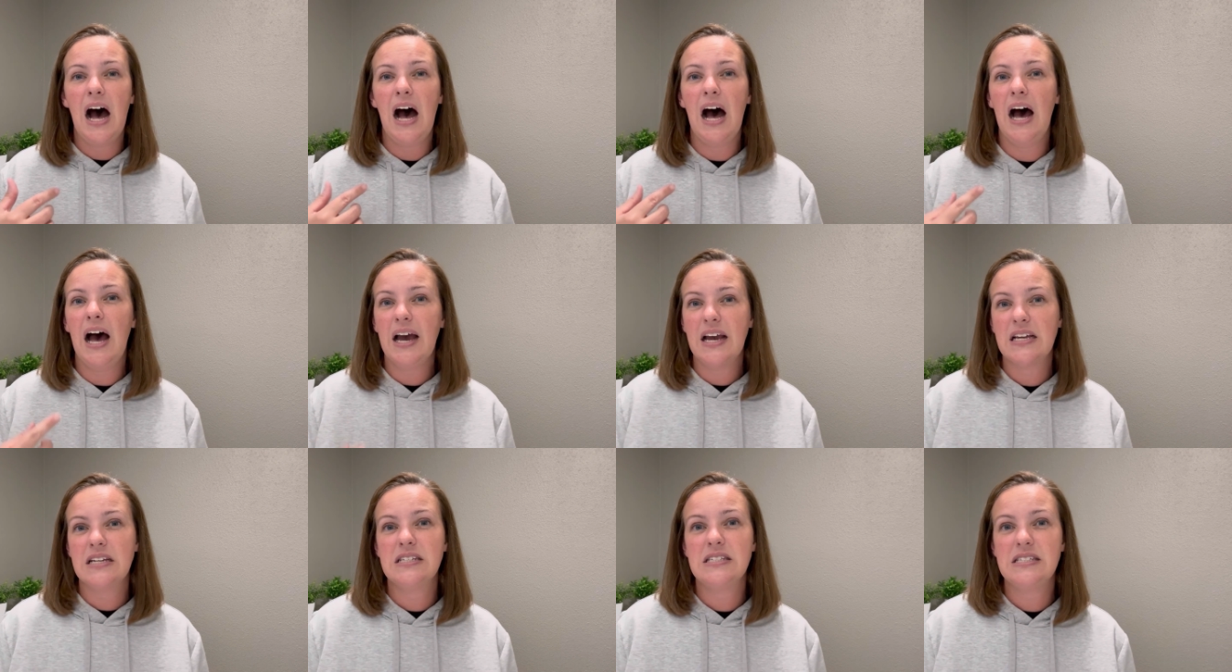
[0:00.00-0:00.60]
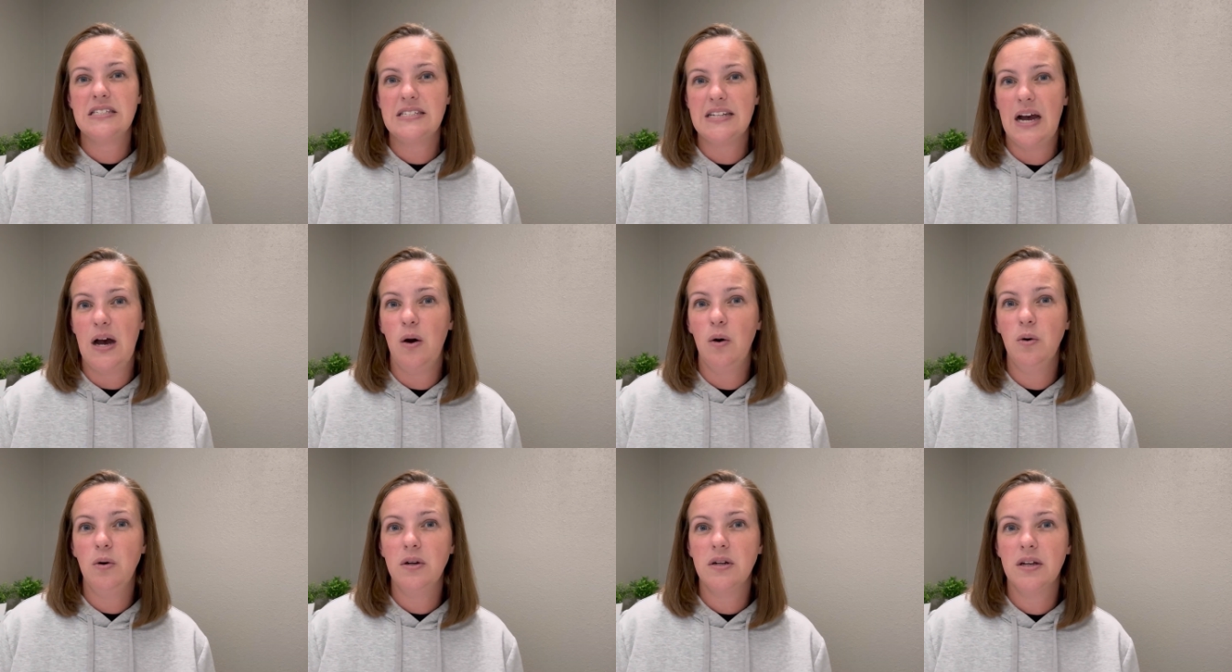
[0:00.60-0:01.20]
I
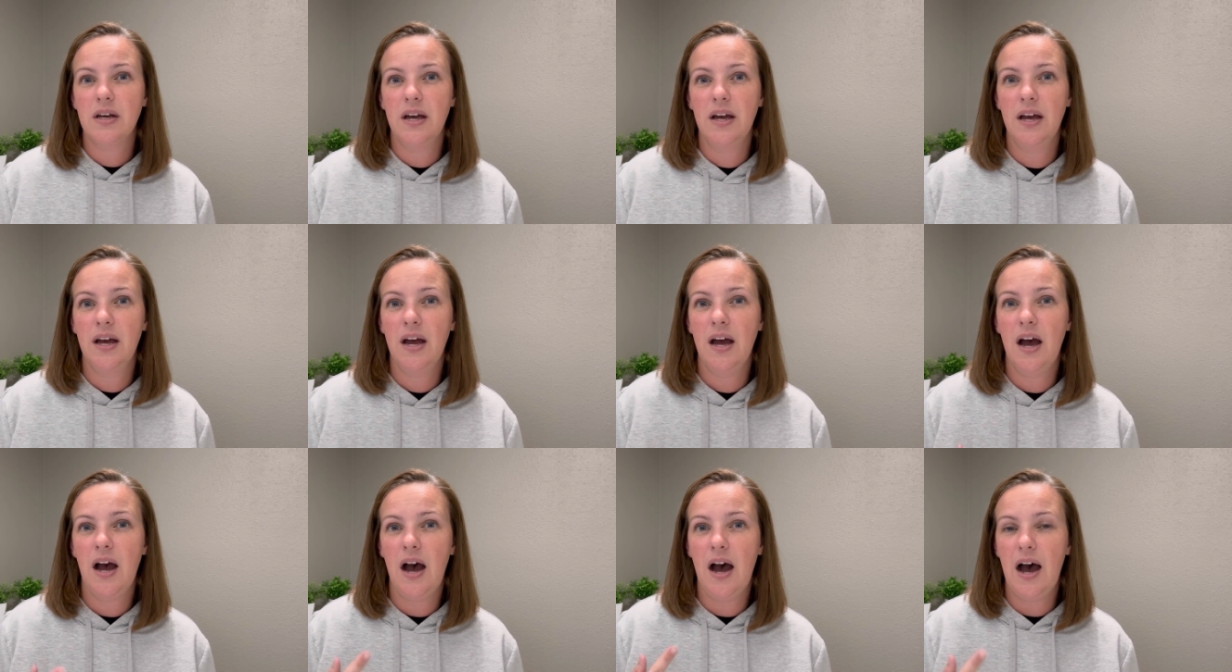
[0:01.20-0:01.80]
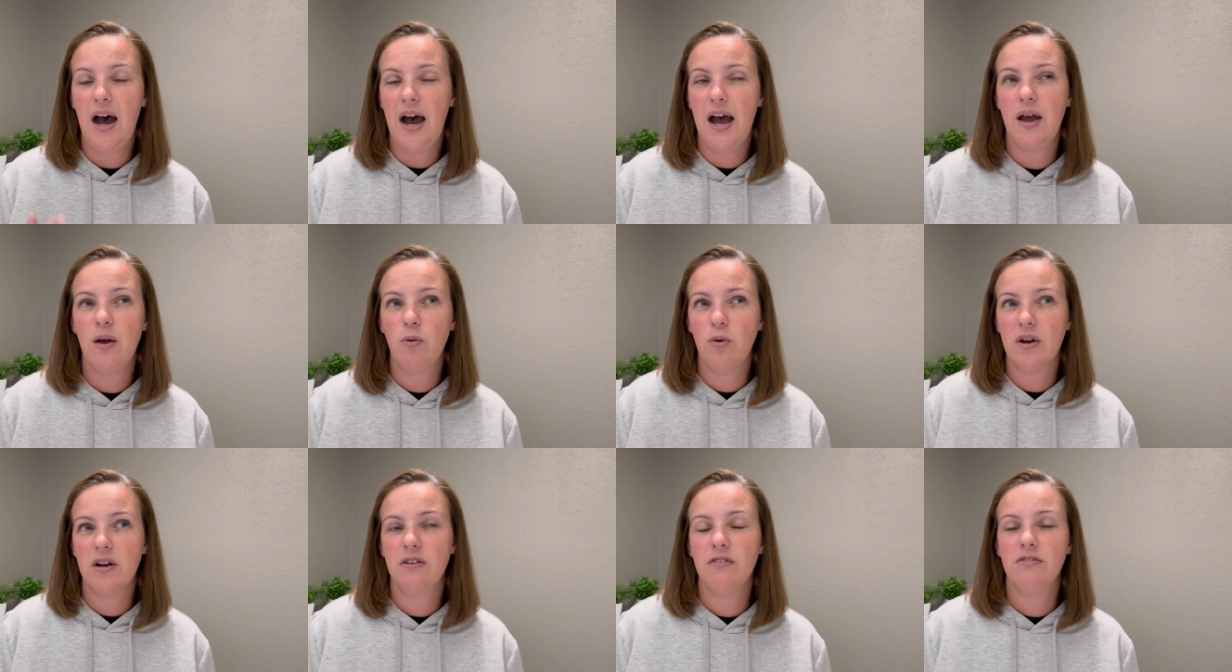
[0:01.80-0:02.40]
doubt I
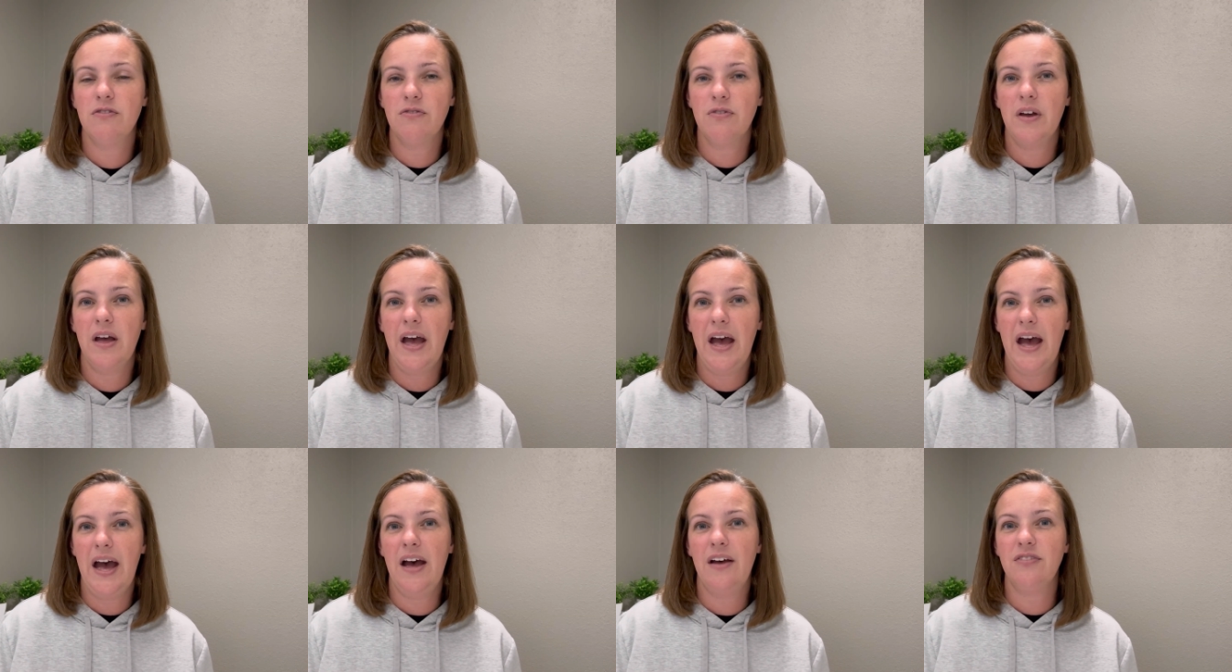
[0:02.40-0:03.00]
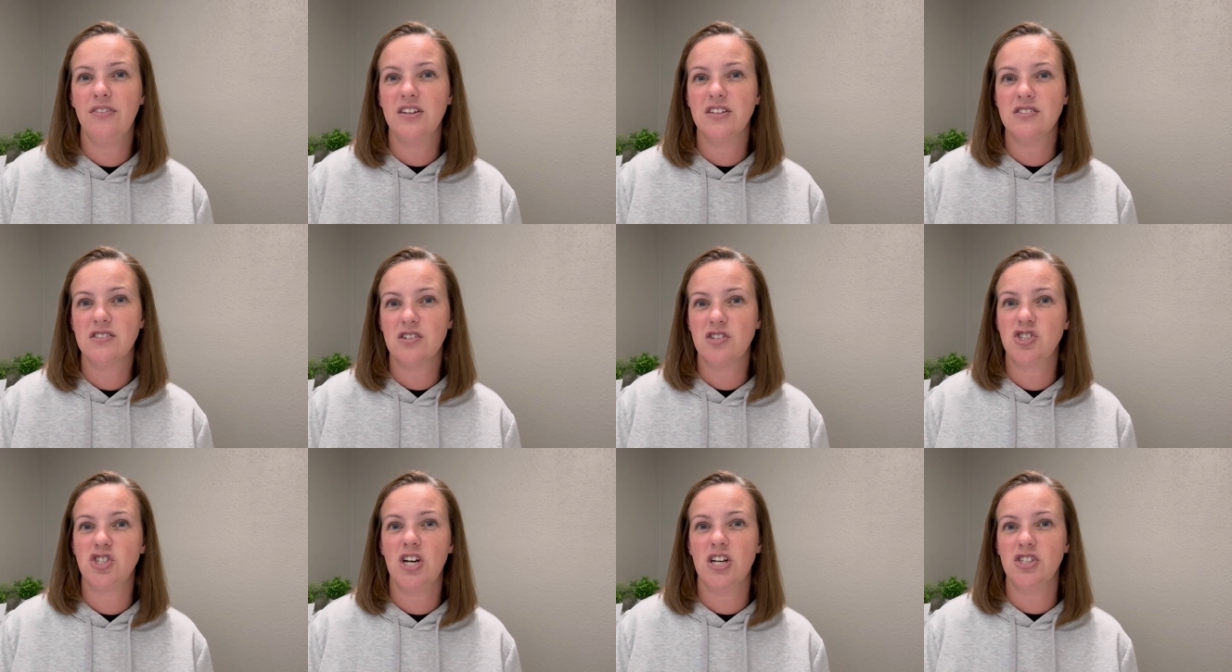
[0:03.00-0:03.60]
would have had the
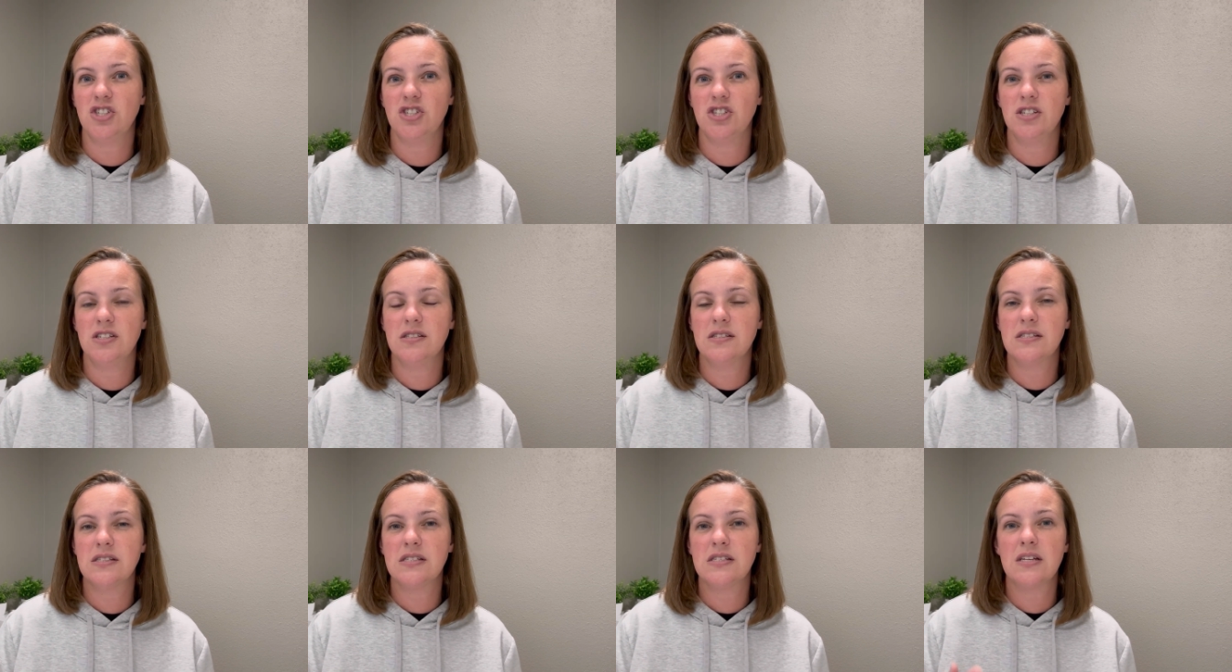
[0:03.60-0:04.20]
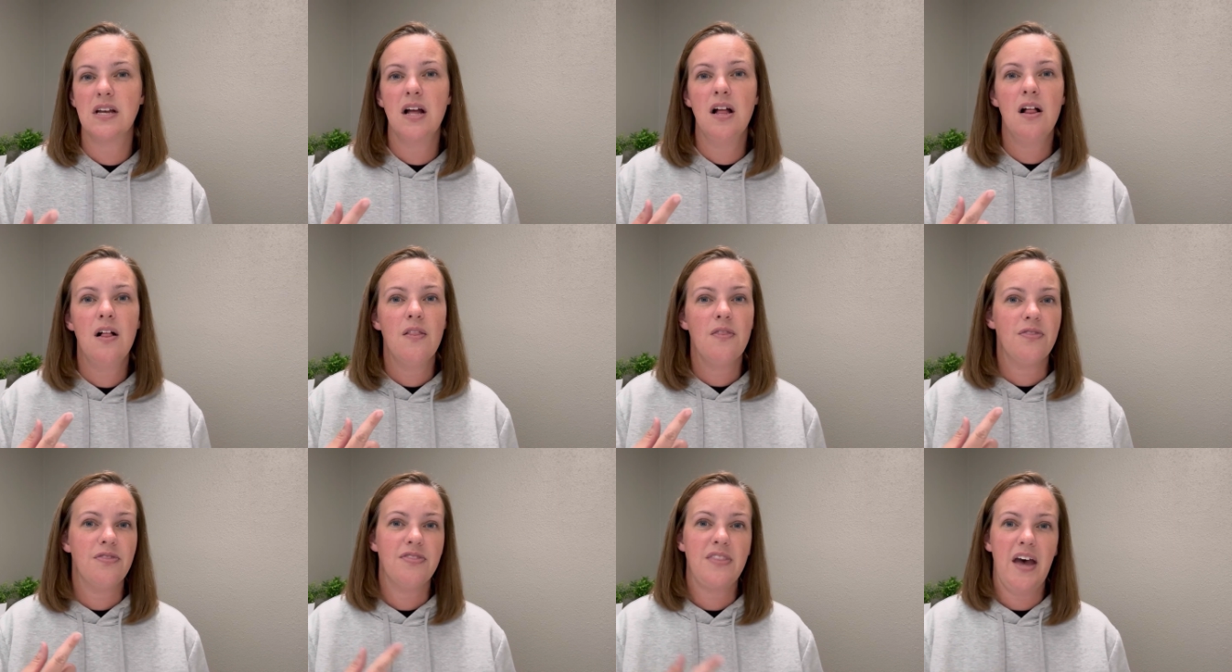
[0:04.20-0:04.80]
suggestions
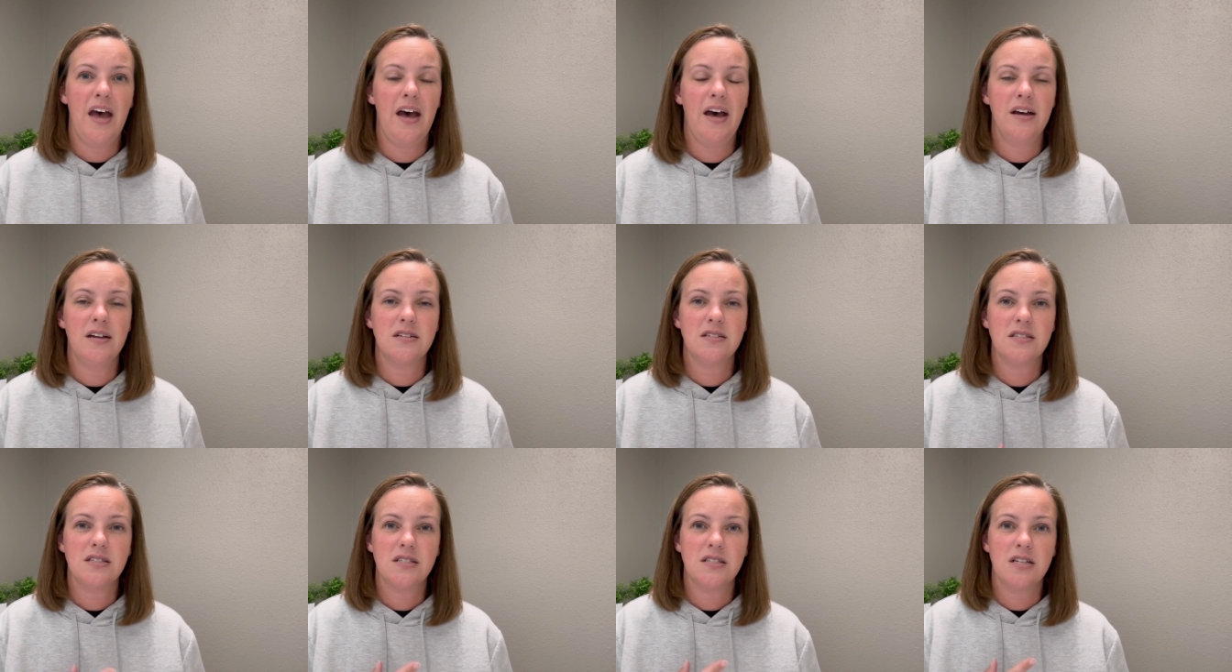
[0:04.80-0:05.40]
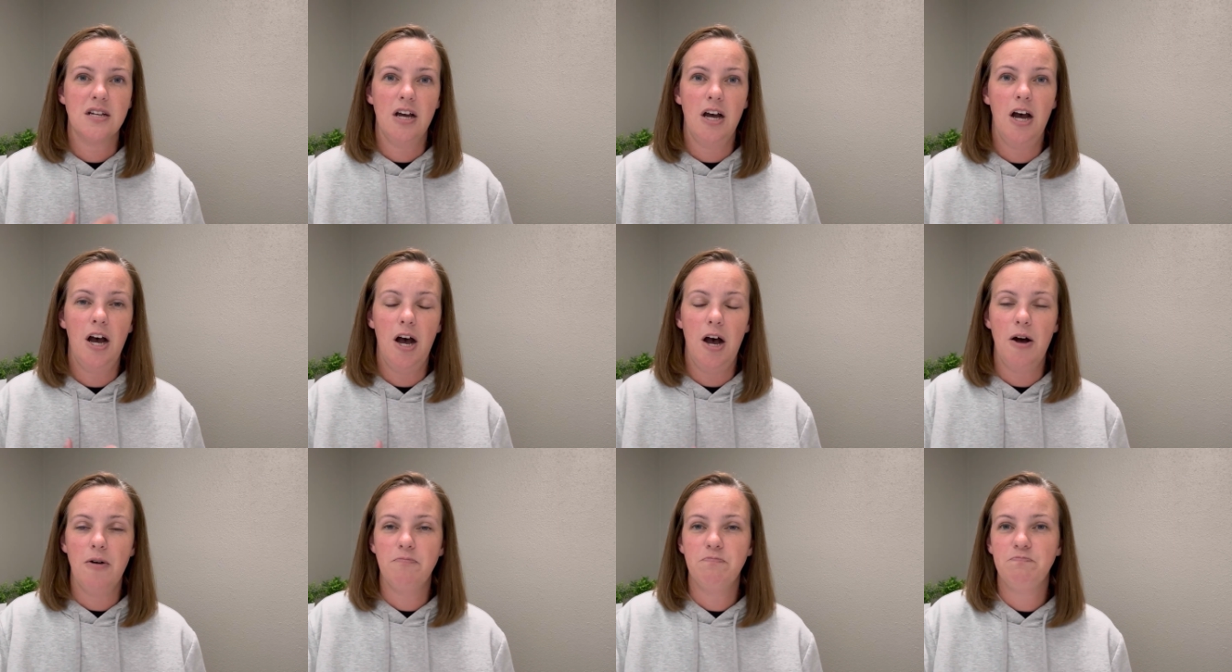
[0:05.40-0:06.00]
that
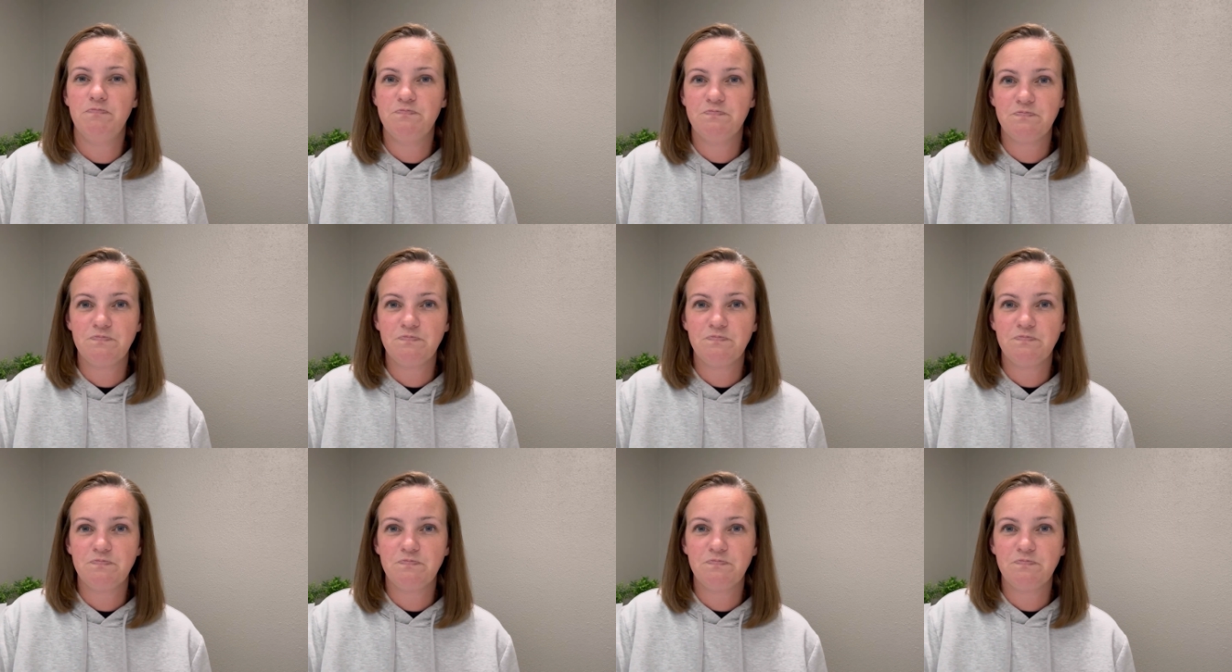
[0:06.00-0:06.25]
um,